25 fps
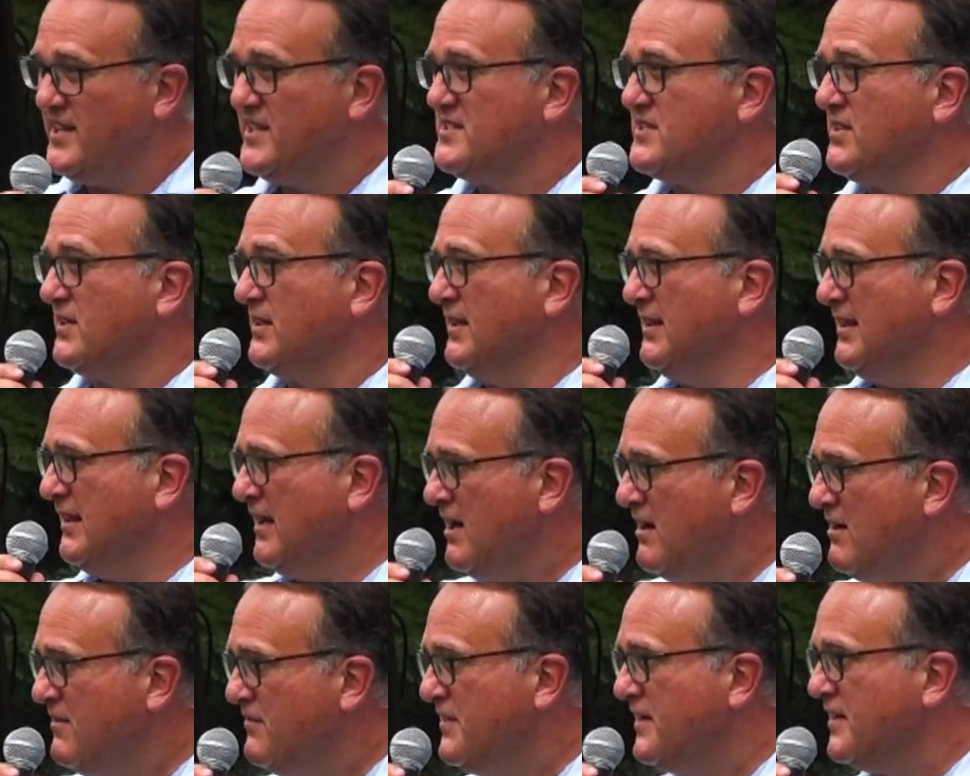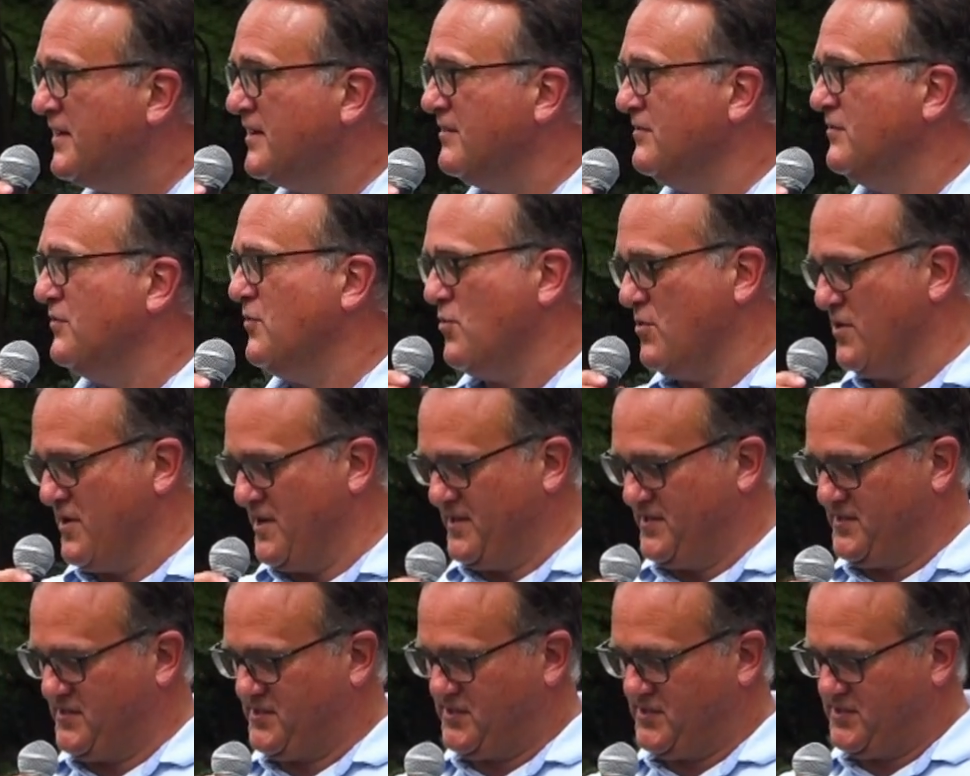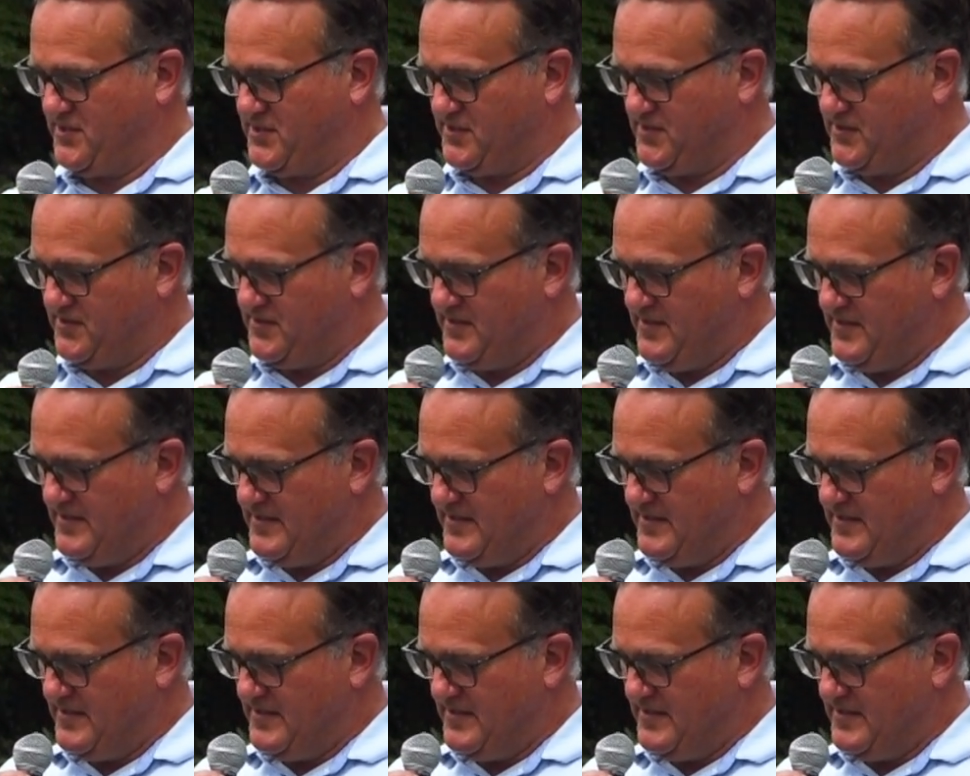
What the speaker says: it's a loving voice.